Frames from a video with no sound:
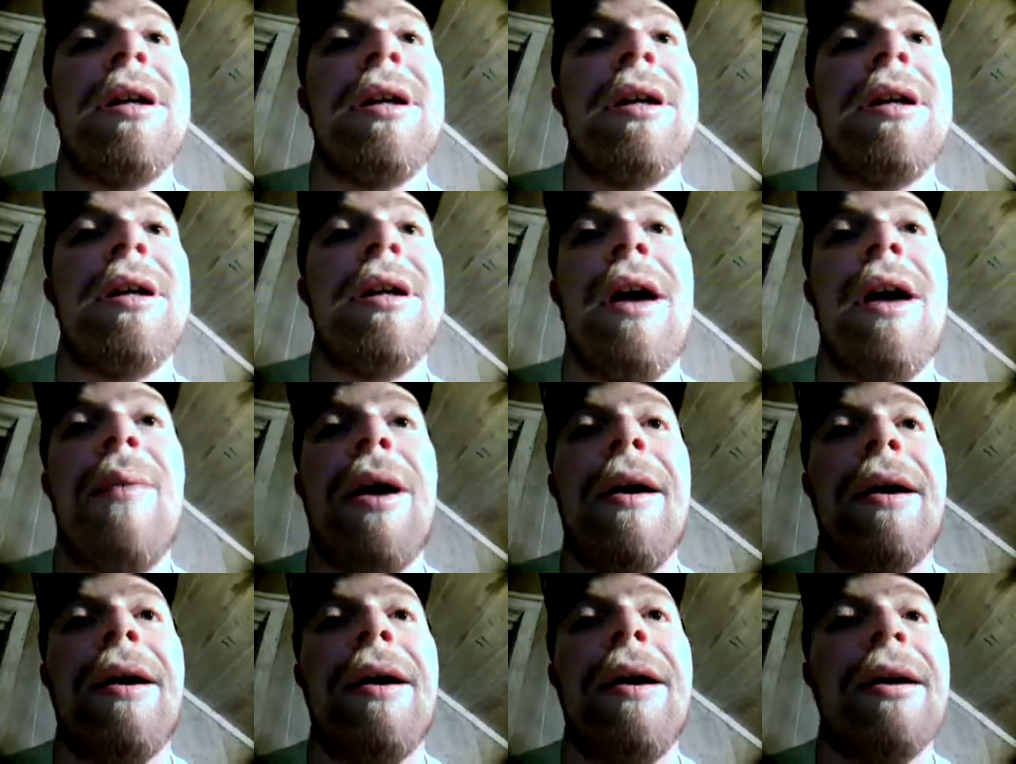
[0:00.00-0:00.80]

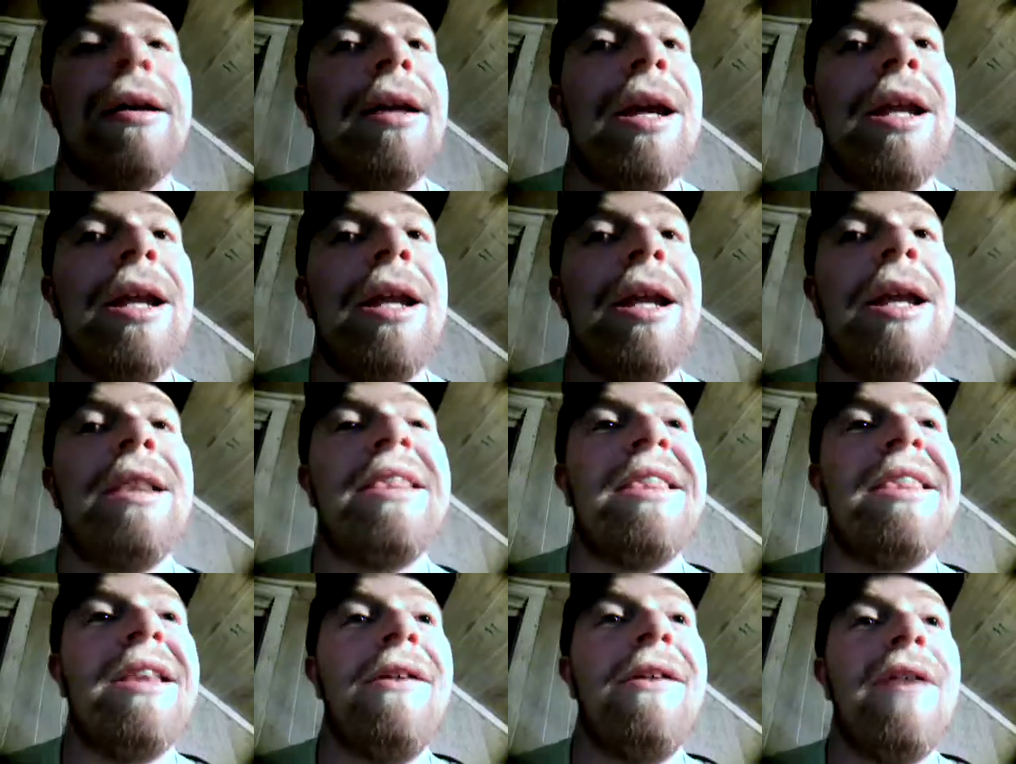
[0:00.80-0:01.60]
any
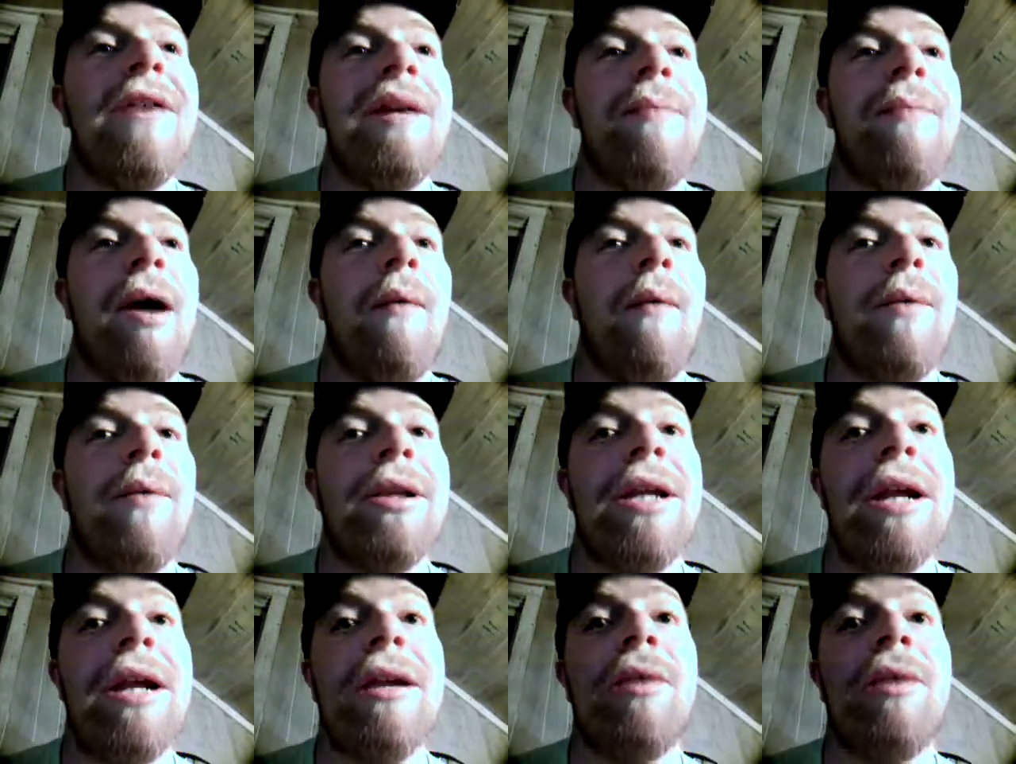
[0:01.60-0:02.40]
theory about
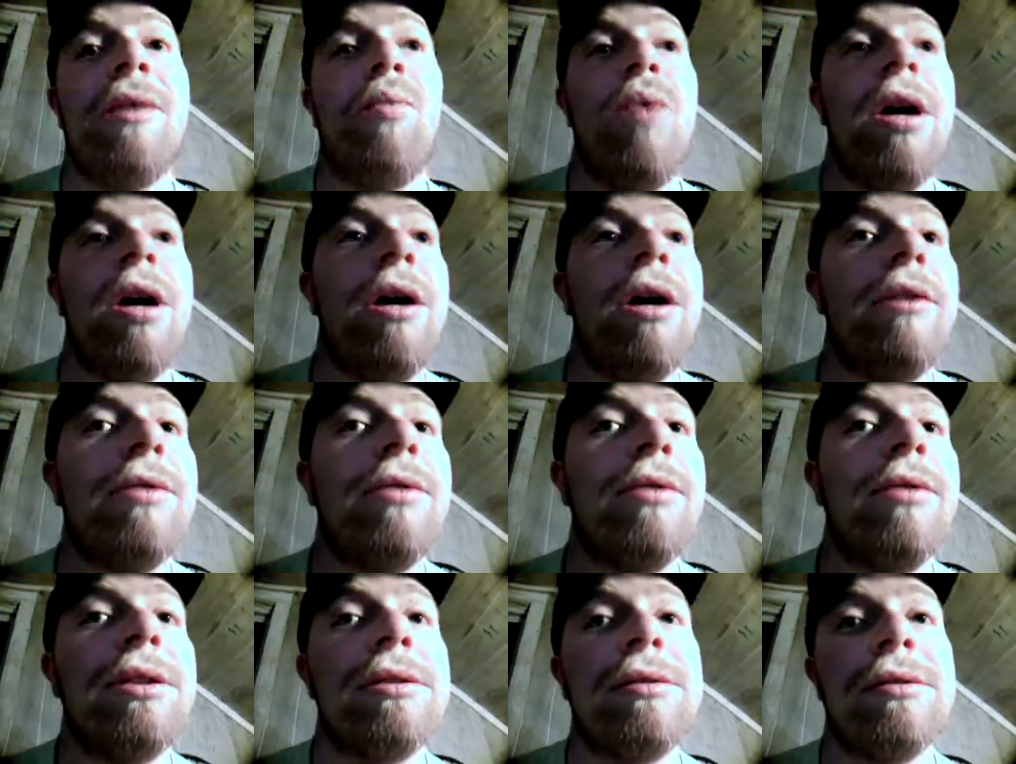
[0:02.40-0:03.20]
what the end of the
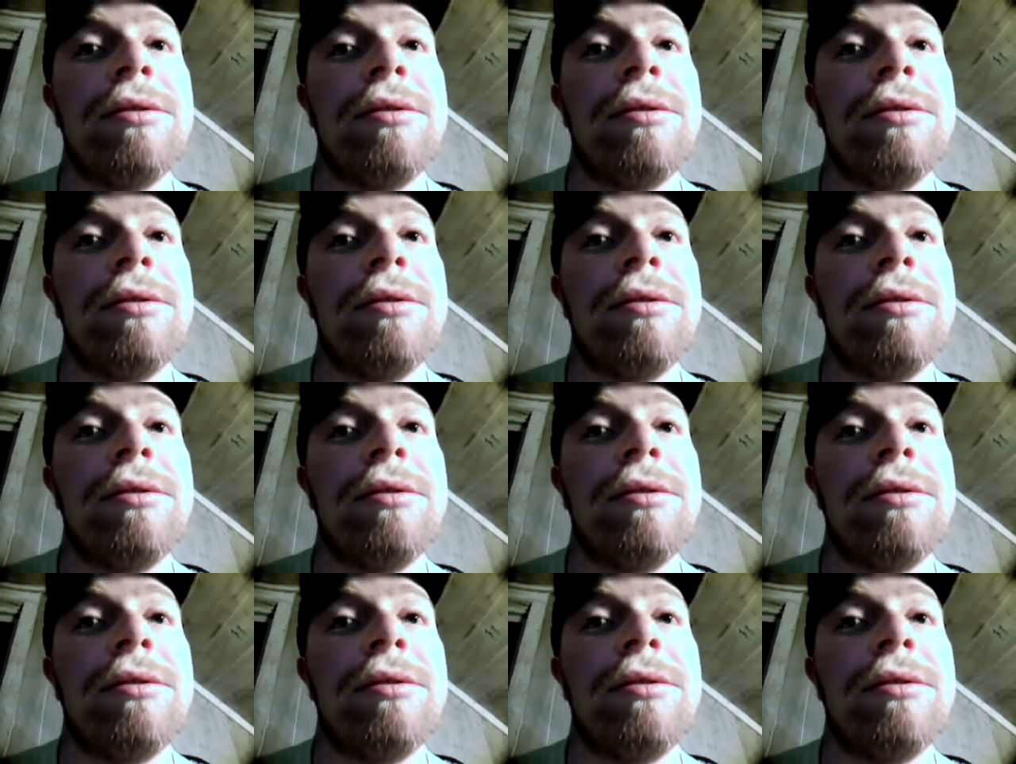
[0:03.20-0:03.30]
world,